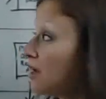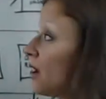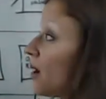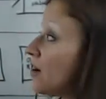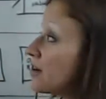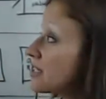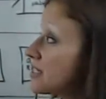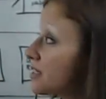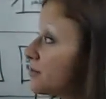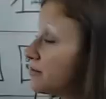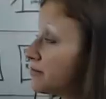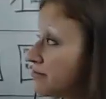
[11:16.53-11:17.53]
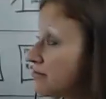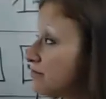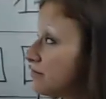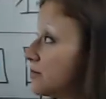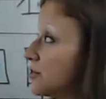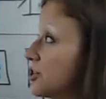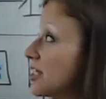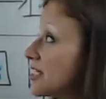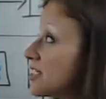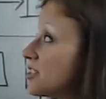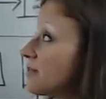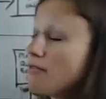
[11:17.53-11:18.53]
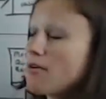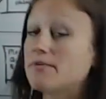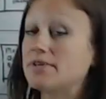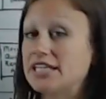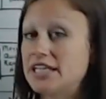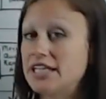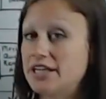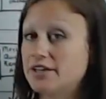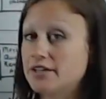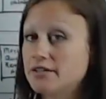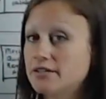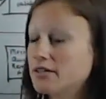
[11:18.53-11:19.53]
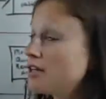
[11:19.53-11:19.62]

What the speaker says: Also, just doing what we did here,